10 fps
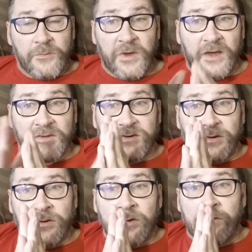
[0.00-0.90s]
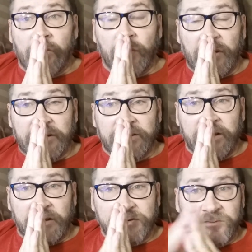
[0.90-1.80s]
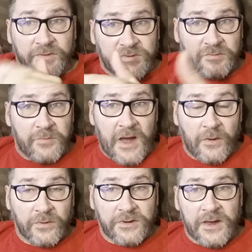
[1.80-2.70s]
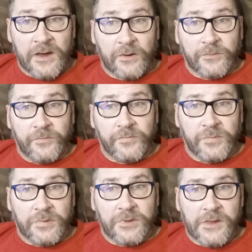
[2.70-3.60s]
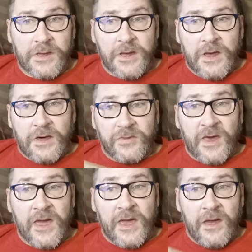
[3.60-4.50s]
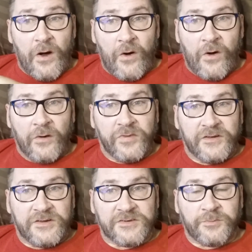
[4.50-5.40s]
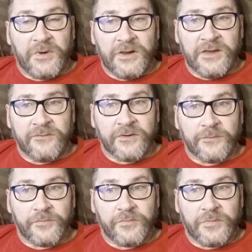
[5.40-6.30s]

because you go like this versus bowing down, they are the disbeliever.